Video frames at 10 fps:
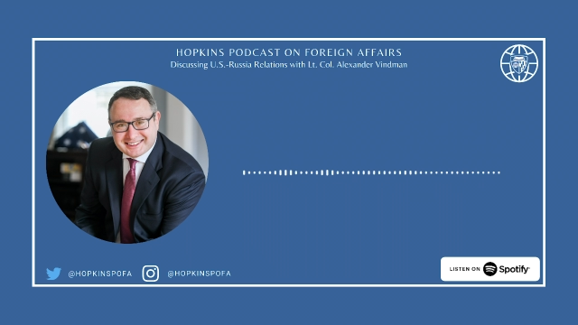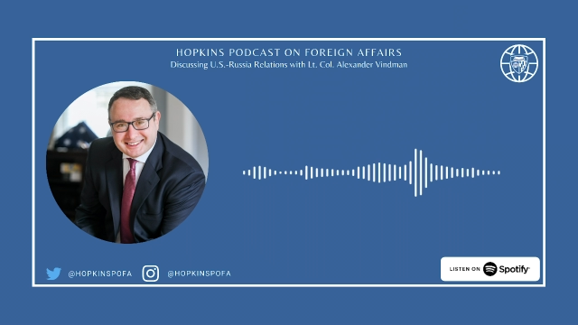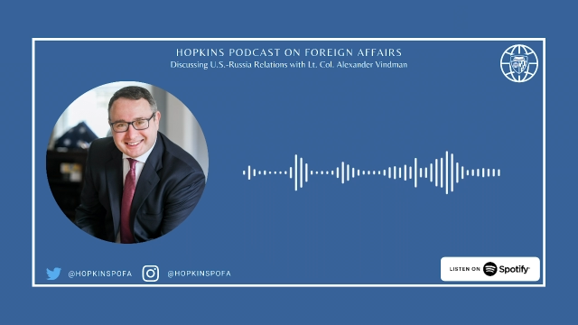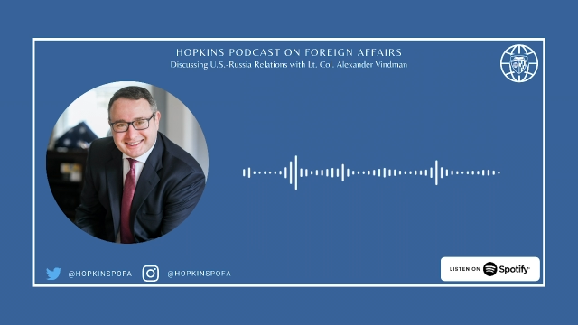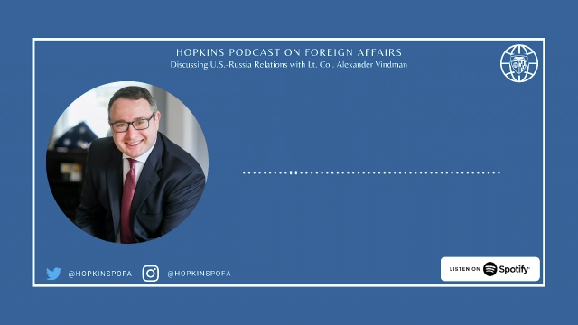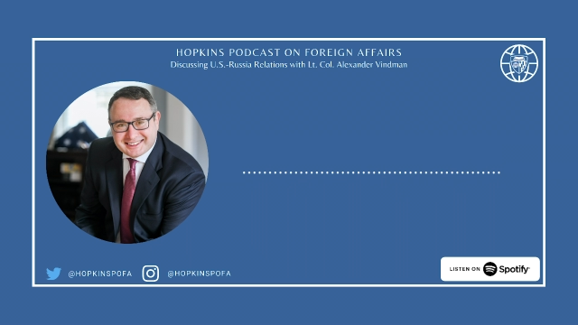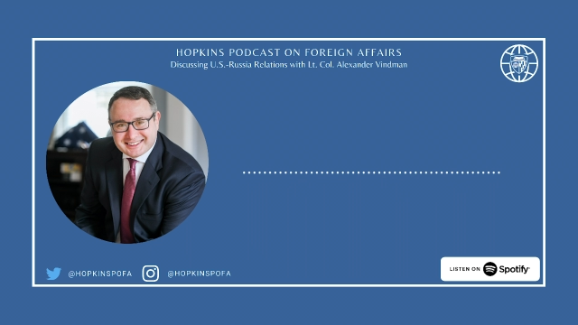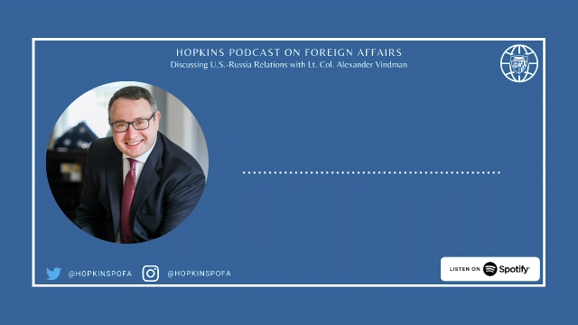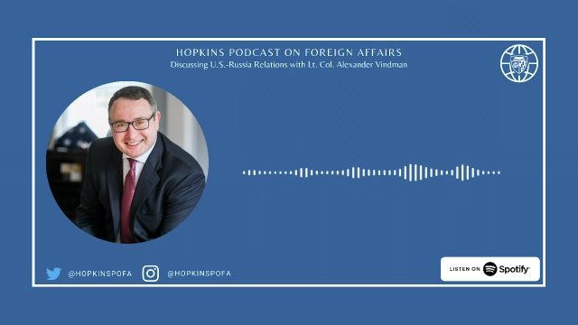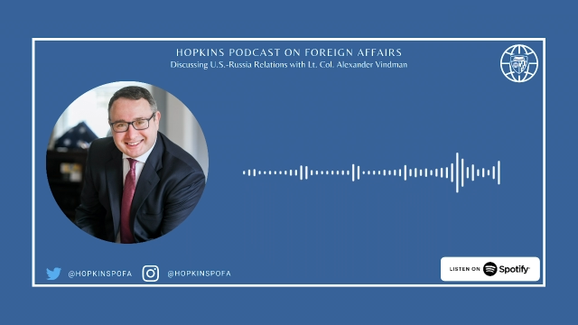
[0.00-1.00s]

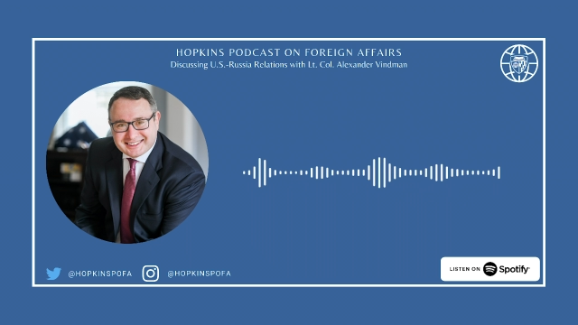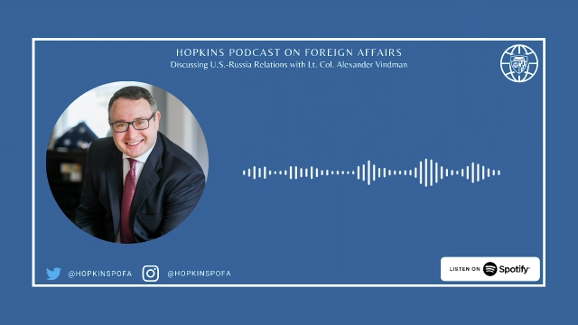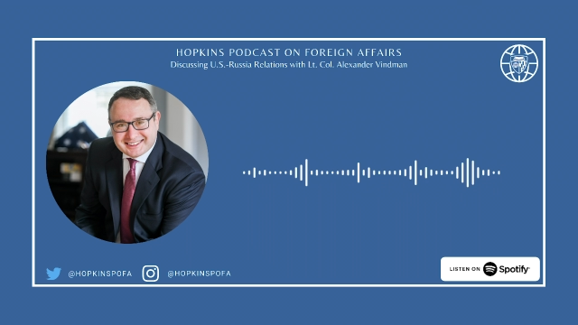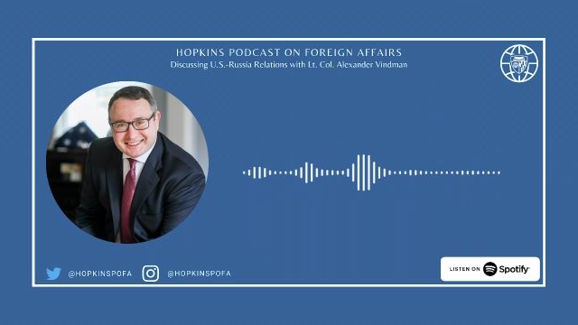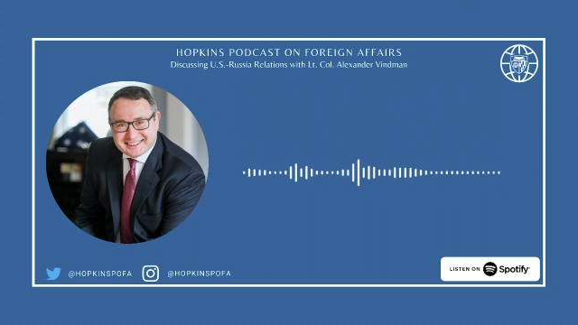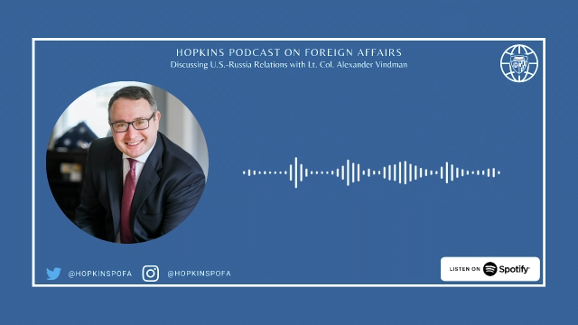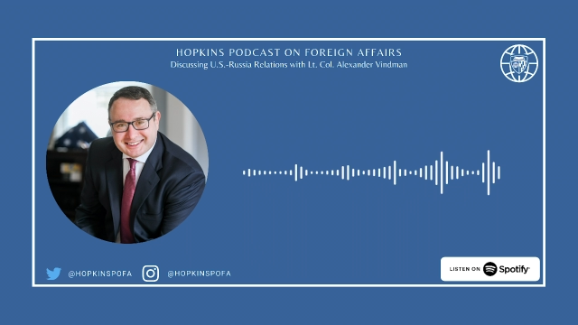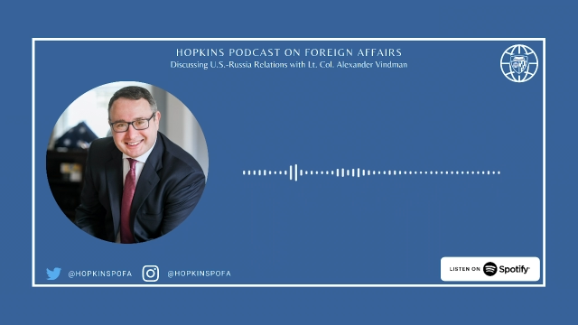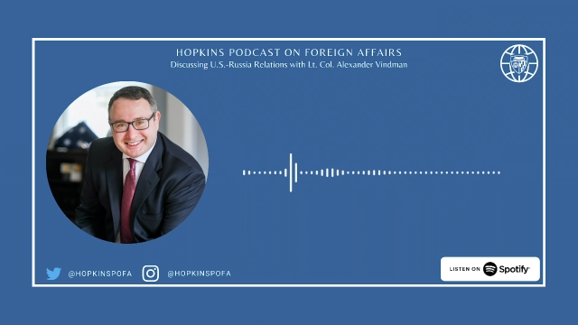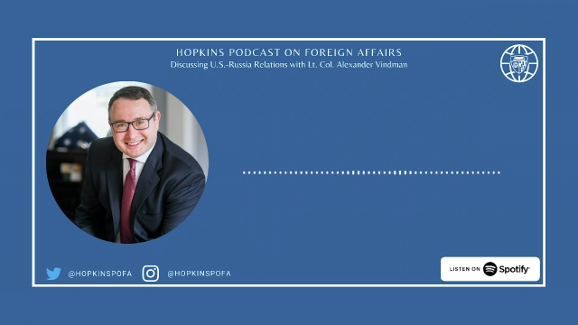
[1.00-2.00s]

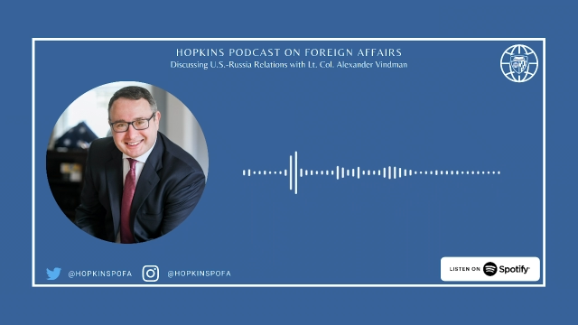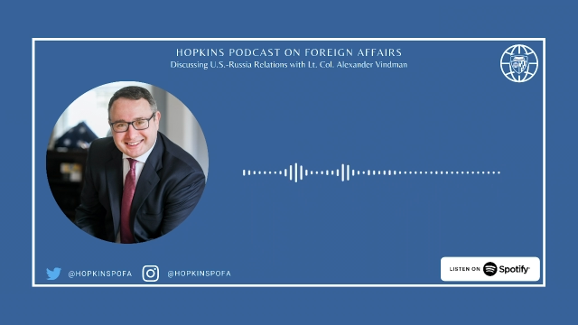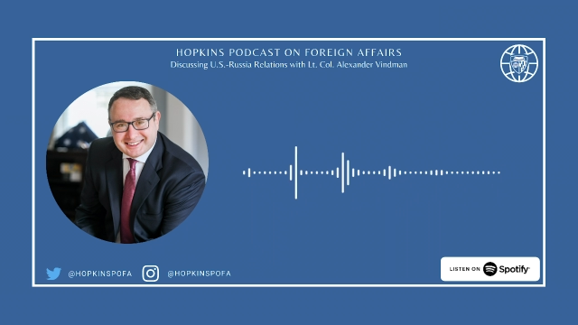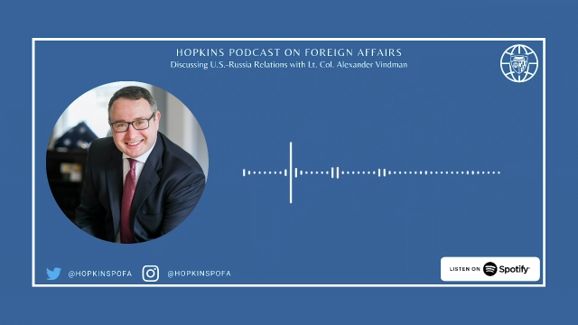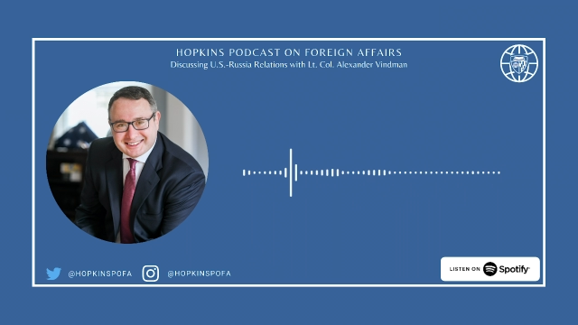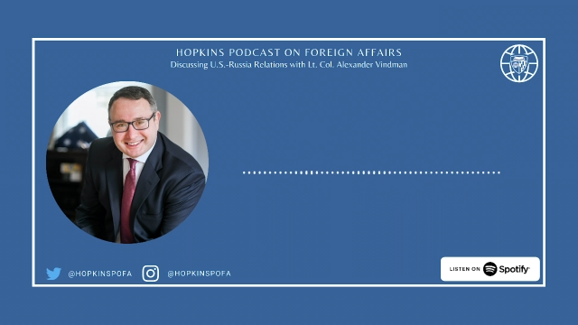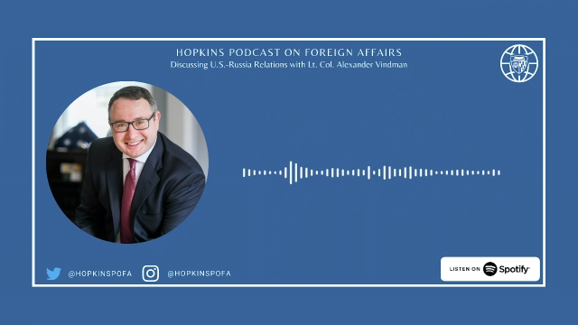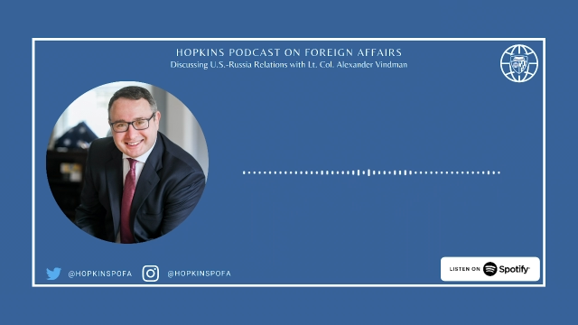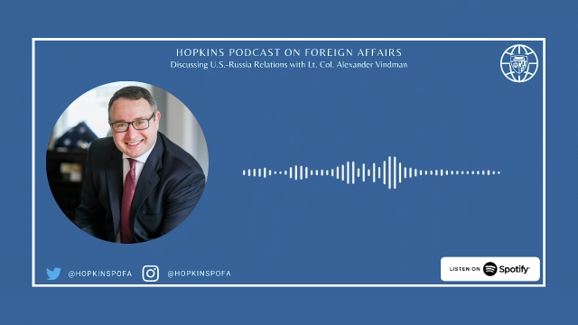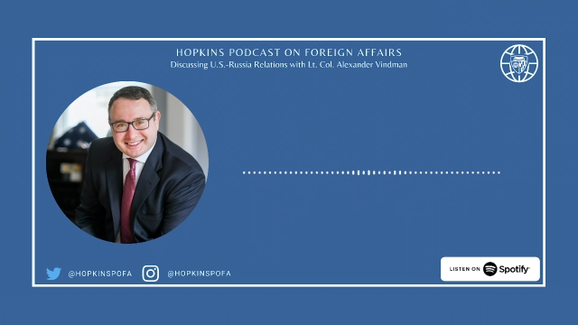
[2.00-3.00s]

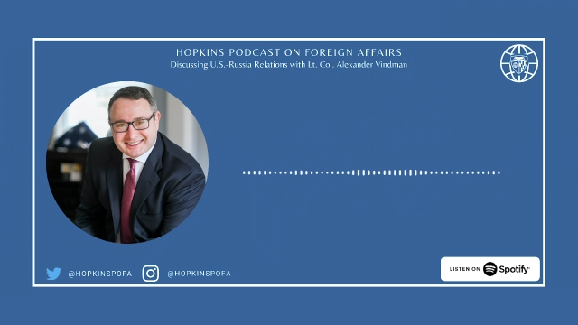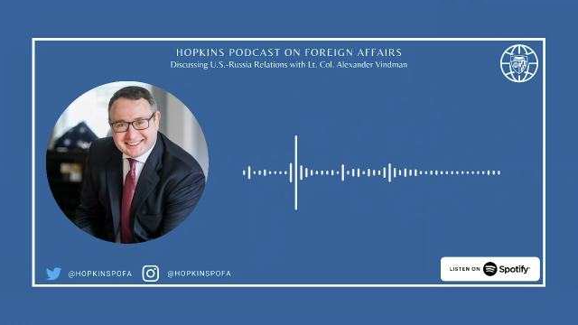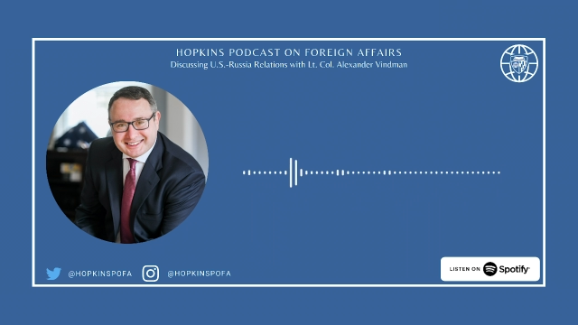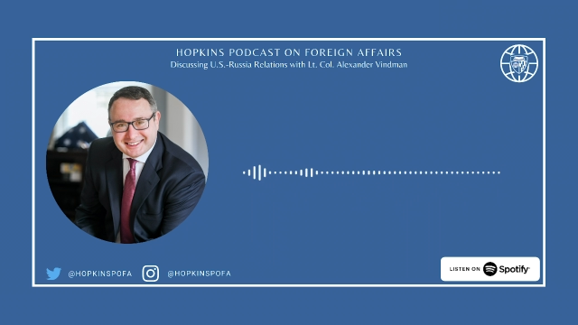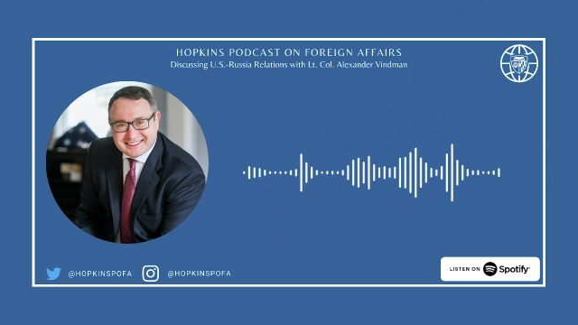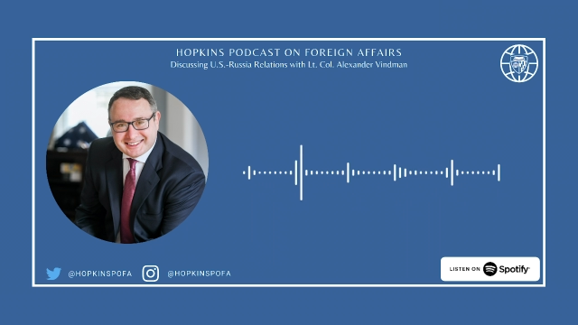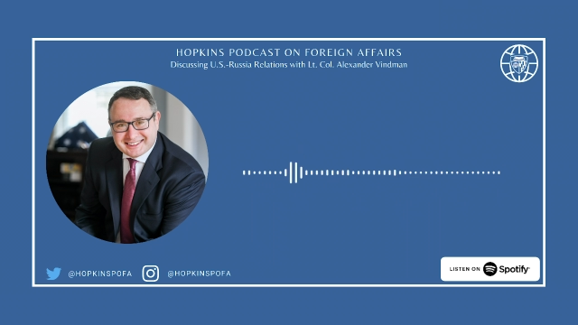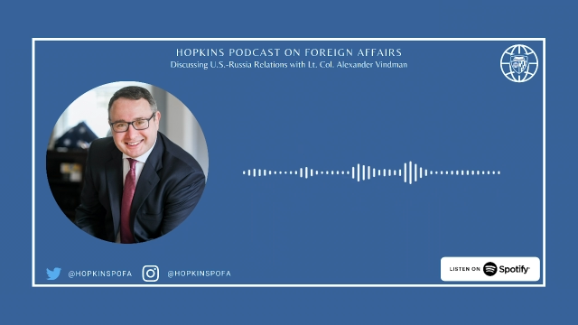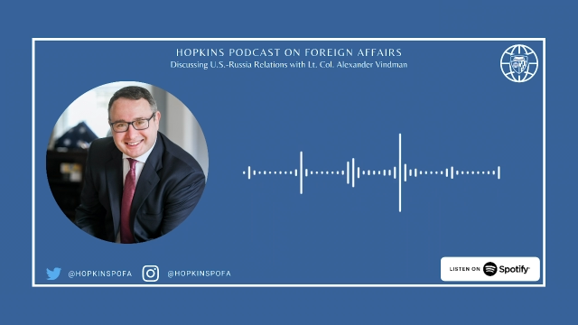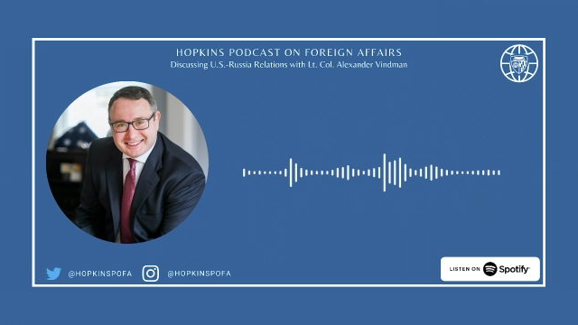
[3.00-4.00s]

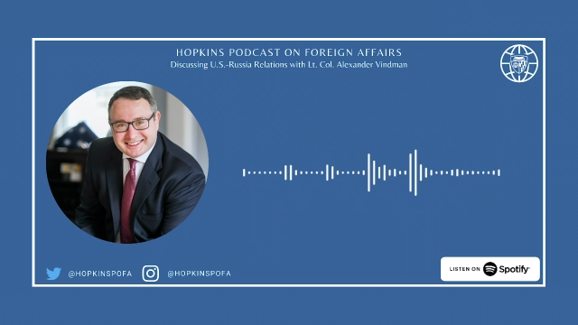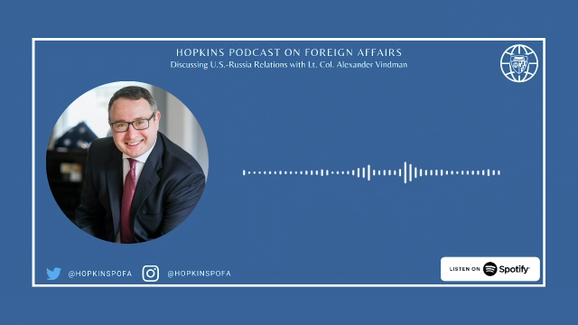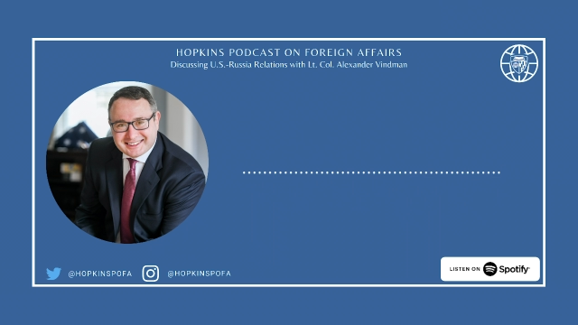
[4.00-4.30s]
This is a still picture; no speech is visible.